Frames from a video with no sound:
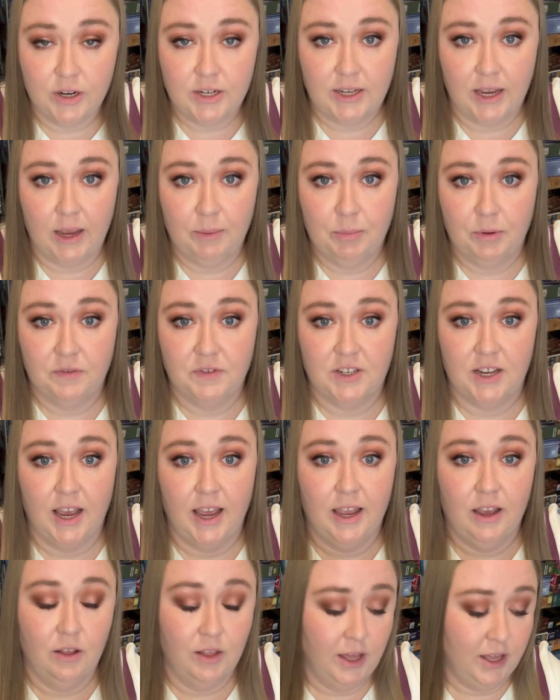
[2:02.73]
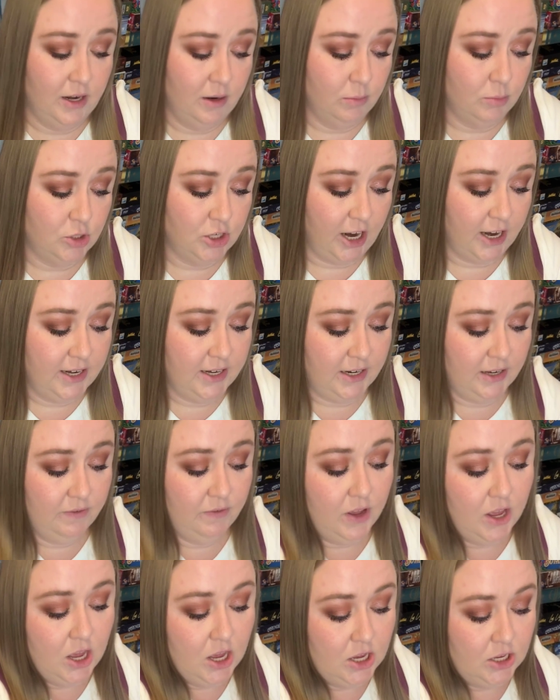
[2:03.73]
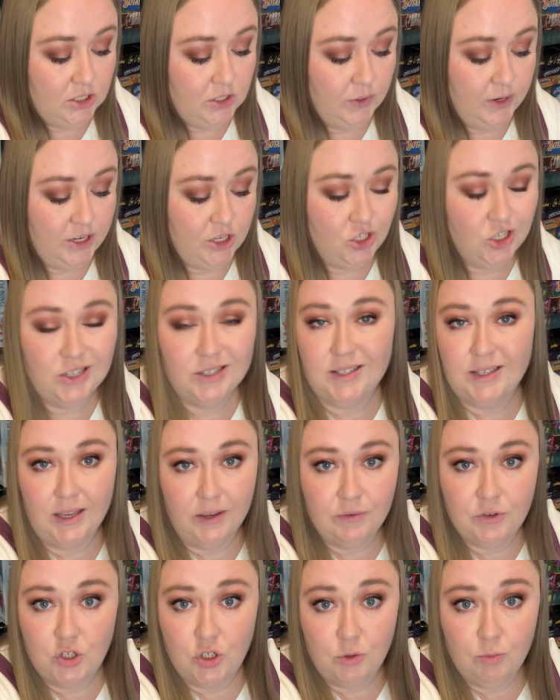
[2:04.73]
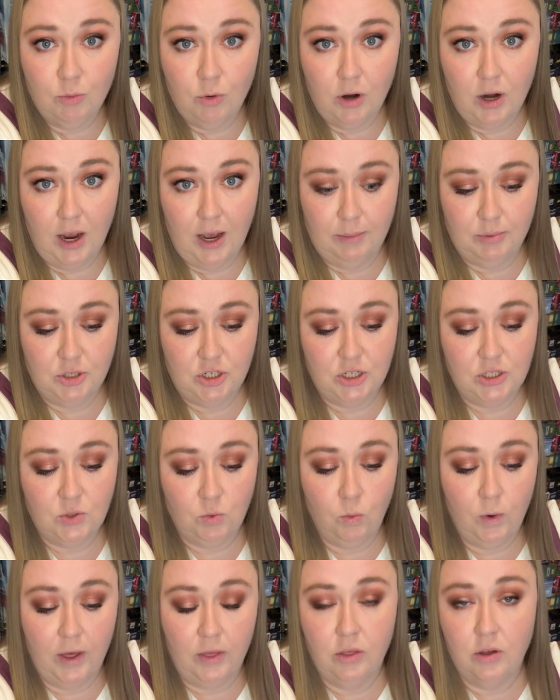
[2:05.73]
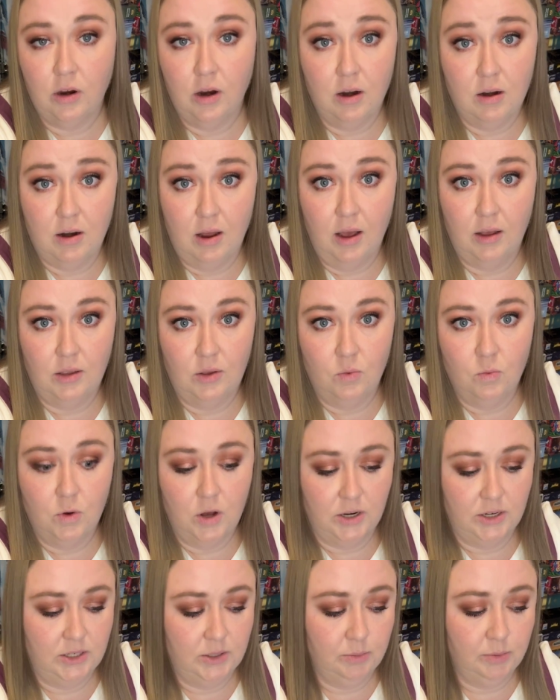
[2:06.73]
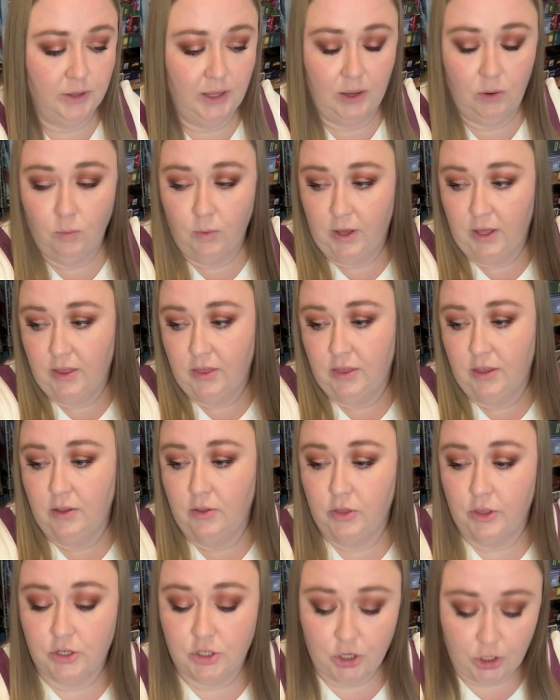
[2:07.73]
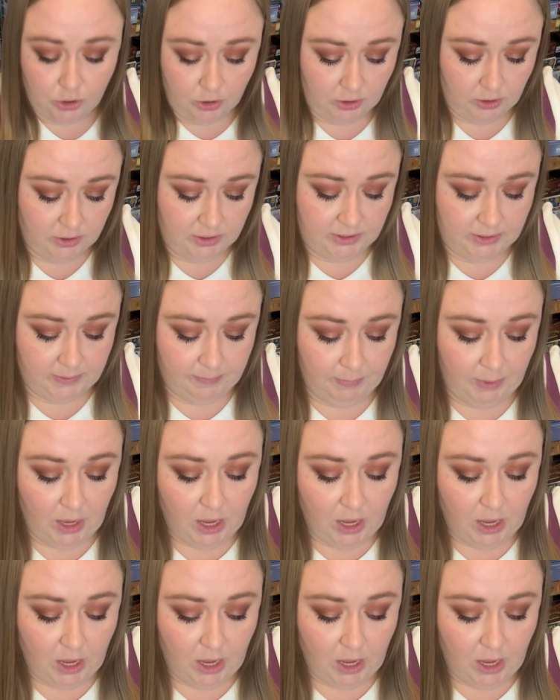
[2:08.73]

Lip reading: type of tile and objective. So it just gives you more options whether or not you want to play with the turtles.